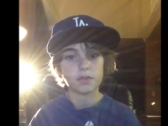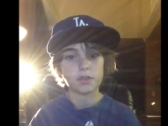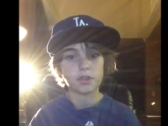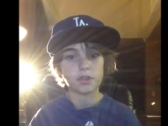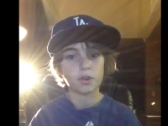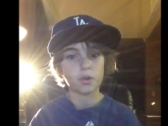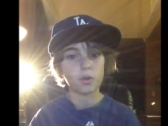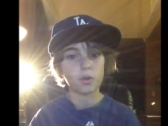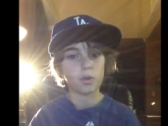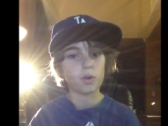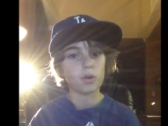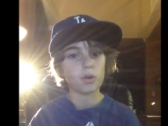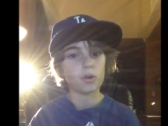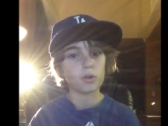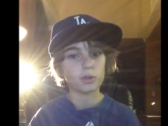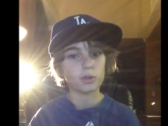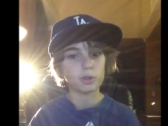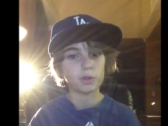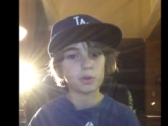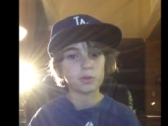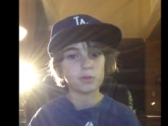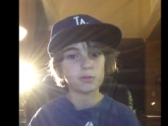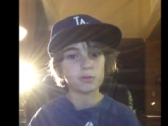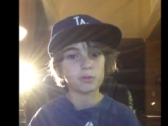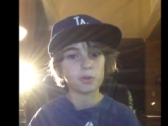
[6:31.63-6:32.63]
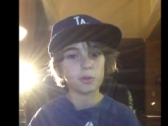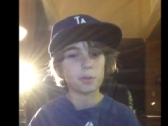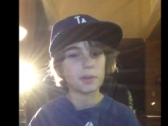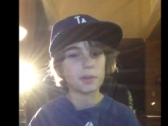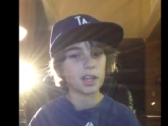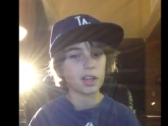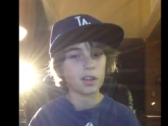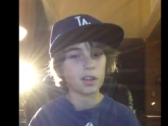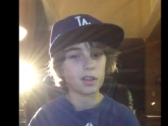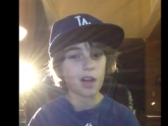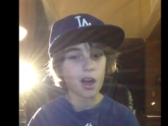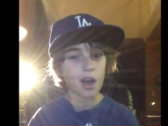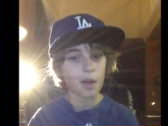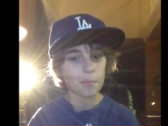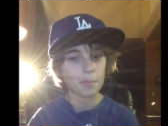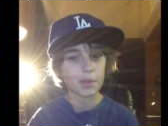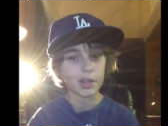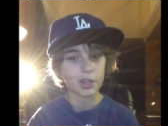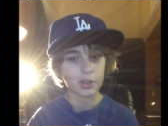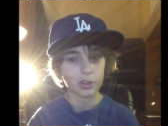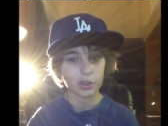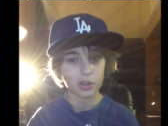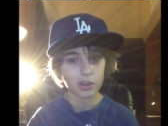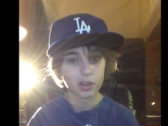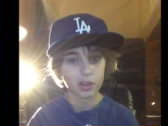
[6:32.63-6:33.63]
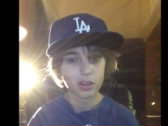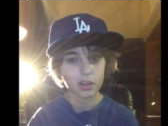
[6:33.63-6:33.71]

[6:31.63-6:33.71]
your world will be a lot better.